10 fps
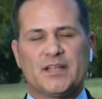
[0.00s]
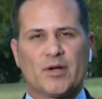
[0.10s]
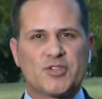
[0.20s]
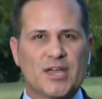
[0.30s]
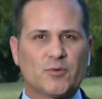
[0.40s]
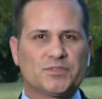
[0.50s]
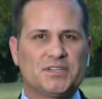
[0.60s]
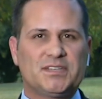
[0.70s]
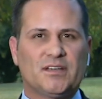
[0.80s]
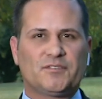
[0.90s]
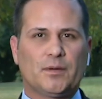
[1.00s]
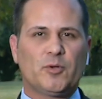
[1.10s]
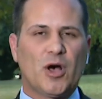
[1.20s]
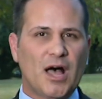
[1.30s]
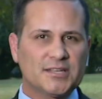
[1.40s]
Now, I checked with the D F
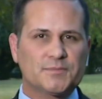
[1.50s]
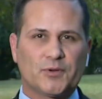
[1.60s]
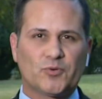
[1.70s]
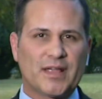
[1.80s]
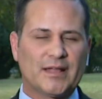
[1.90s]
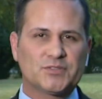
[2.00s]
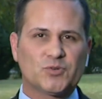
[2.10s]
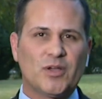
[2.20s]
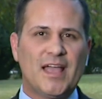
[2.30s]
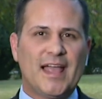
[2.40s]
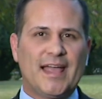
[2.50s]
W Hospital Council,